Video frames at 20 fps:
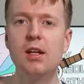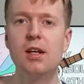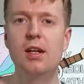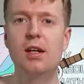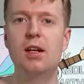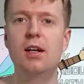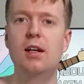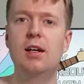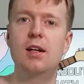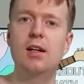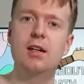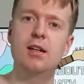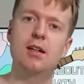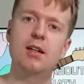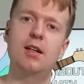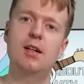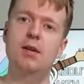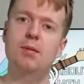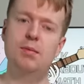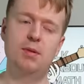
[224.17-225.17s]
Uh,
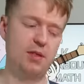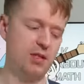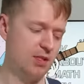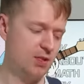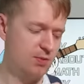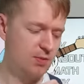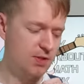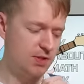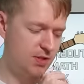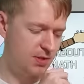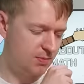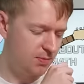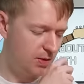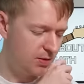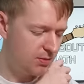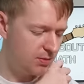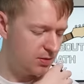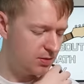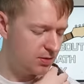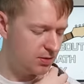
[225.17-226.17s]
but this one's a
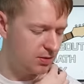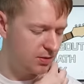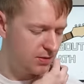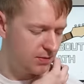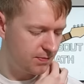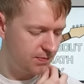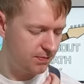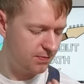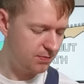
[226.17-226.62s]
bit more